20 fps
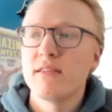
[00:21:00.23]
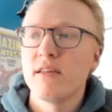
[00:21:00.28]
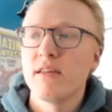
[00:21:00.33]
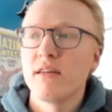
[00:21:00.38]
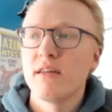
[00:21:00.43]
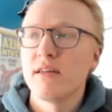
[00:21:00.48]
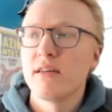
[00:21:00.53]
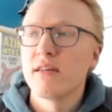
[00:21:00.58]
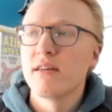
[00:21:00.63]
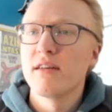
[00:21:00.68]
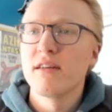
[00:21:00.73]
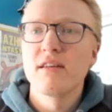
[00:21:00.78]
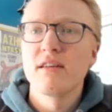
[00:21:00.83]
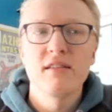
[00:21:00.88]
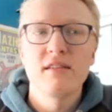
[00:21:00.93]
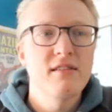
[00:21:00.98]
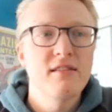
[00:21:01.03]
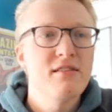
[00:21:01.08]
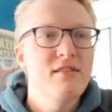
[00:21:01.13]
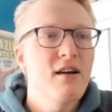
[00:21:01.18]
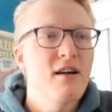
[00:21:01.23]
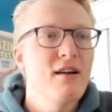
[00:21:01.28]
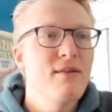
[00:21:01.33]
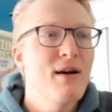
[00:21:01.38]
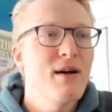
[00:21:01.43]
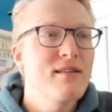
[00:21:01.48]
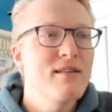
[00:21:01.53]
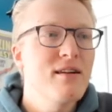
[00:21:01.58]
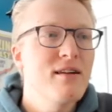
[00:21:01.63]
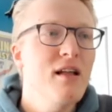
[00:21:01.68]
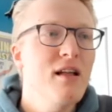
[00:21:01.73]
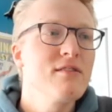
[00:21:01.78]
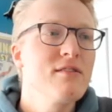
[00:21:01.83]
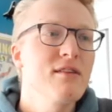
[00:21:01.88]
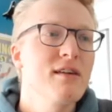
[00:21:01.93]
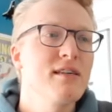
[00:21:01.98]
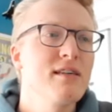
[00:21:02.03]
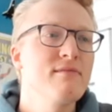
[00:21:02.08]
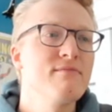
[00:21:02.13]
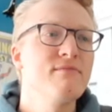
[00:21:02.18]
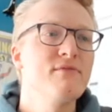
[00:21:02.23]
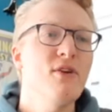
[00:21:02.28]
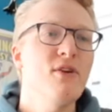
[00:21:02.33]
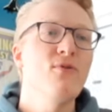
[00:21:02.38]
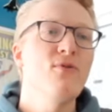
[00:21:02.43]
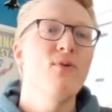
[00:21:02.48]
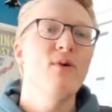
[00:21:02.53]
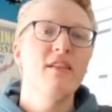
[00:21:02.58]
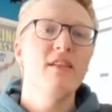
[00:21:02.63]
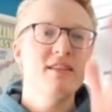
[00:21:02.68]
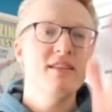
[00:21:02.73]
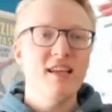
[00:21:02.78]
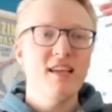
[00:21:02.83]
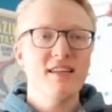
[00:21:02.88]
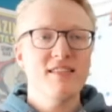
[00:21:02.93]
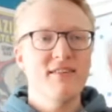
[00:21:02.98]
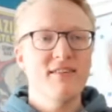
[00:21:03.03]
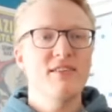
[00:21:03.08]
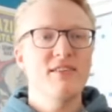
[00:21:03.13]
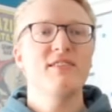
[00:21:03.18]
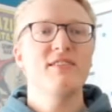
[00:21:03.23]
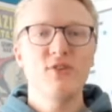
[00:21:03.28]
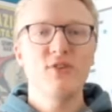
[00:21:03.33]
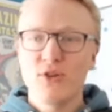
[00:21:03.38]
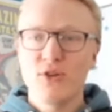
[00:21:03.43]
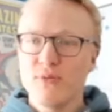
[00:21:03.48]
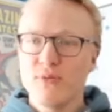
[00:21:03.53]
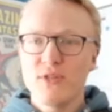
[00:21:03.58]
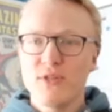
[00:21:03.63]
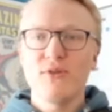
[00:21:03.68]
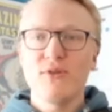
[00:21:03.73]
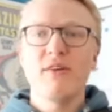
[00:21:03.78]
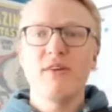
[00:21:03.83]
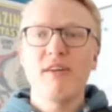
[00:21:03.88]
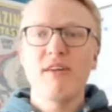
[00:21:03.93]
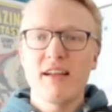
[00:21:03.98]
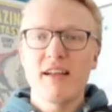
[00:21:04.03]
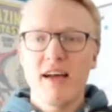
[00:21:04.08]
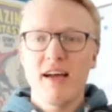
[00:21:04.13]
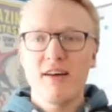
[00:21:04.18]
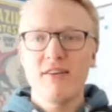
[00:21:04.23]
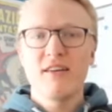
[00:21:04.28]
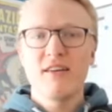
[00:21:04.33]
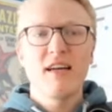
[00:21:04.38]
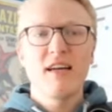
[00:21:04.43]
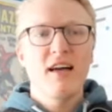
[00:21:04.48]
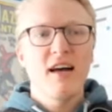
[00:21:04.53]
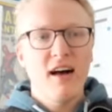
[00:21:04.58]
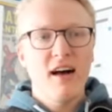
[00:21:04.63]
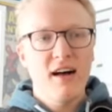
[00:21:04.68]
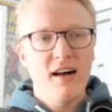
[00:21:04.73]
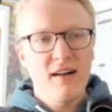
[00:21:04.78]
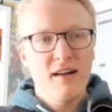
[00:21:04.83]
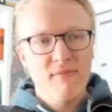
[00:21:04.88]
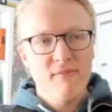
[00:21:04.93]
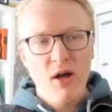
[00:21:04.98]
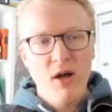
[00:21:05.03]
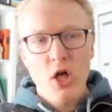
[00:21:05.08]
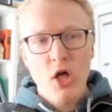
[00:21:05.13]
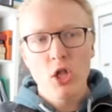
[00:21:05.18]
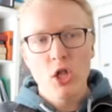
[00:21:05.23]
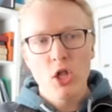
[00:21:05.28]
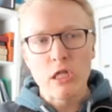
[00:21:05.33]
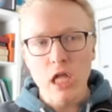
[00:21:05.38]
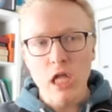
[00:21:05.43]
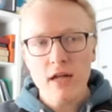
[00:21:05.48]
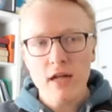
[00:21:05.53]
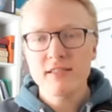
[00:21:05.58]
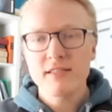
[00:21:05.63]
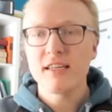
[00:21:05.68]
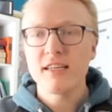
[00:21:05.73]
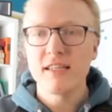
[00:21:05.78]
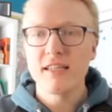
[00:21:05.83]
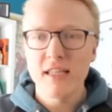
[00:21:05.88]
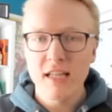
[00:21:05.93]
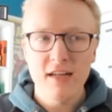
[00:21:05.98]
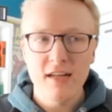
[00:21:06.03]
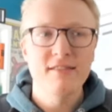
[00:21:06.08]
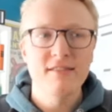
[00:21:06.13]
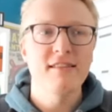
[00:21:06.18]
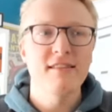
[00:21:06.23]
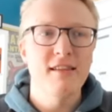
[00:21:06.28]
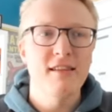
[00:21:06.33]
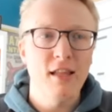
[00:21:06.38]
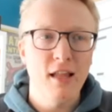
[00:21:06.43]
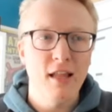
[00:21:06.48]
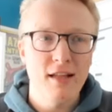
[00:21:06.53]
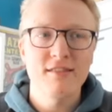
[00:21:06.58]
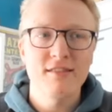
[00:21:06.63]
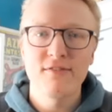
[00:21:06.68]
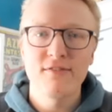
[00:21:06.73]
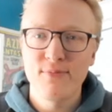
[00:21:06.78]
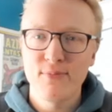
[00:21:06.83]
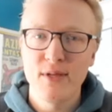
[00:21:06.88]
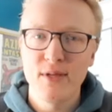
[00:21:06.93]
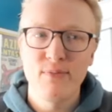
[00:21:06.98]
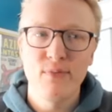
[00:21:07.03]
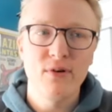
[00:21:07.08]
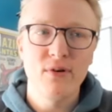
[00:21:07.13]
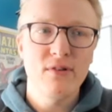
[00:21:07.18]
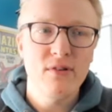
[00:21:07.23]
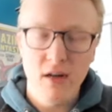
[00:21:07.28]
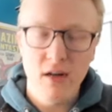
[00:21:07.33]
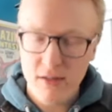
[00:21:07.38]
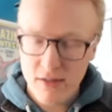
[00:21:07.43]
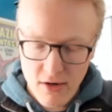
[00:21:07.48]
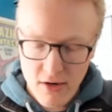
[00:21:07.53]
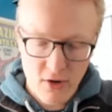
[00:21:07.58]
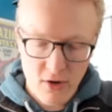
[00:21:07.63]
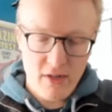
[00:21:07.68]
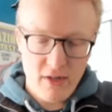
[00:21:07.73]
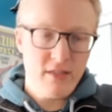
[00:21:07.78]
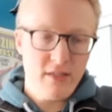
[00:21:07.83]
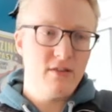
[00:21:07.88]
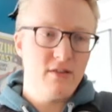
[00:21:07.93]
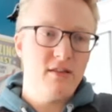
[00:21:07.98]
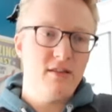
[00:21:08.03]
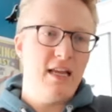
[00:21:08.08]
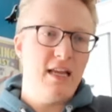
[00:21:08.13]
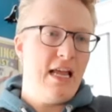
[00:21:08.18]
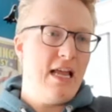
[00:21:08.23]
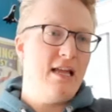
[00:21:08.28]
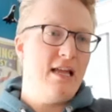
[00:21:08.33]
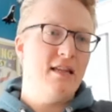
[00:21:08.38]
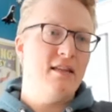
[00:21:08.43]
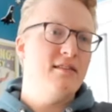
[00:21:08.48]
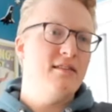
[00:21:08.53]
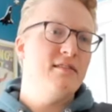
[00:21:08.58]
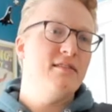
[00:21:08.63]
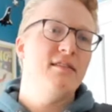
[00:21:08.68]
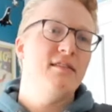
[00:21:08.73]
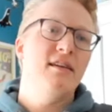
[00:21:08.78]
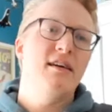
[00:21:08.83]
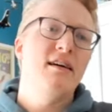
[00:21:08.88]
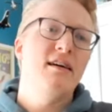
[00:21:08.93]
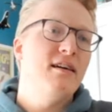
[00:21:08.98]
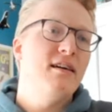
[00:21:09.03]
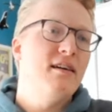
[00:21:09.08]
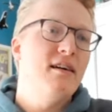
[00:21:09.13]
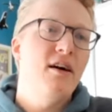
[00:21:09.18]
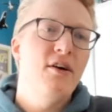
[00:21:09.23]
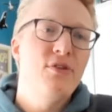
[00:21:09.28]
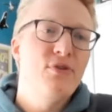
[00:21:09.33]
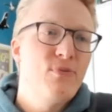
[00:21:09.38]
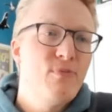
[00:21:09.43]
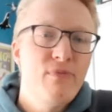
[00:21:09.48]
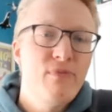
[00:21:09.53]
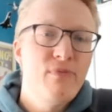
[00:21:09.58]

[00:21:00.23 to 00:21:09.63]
here, let's talk about coloring. So one of these activities that you could be doing right now, lots and lots and lots of people, artists and other